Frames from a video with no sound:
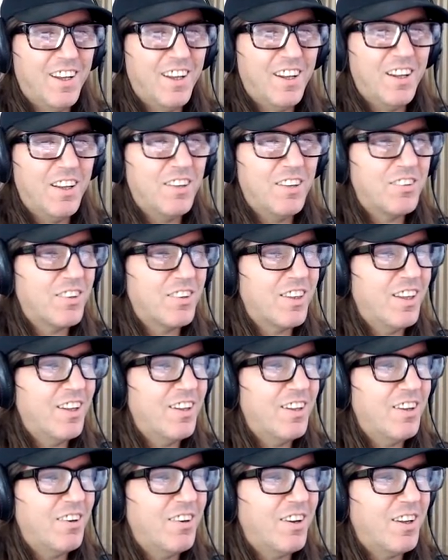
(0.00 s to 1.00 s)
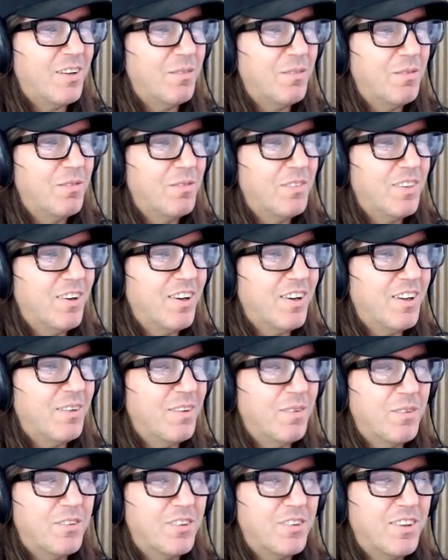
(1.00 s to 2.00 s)
That's a glad. Here I am. Here I
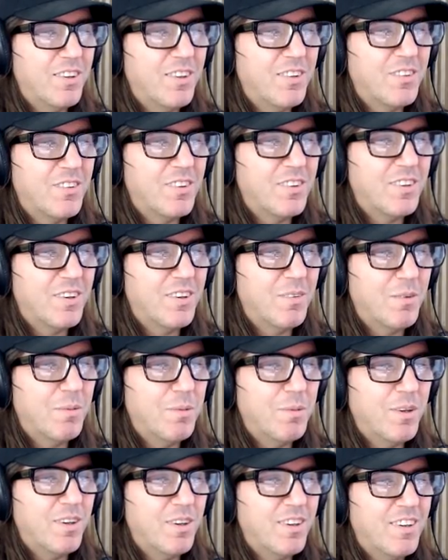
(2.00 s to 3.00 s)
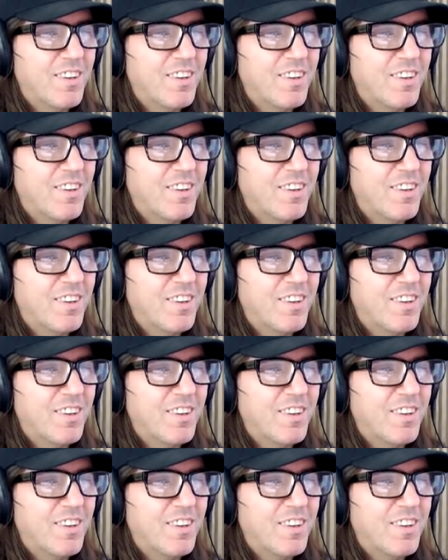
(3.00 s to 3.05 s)
am. See this? I'm up here.